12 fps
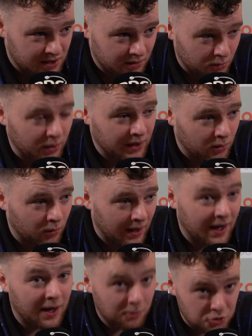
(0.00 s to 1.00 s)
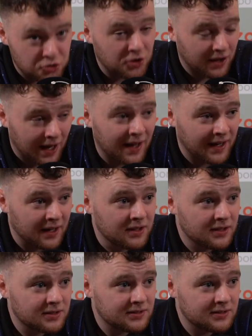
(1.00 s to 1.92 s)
year. The only goal I had was to get here.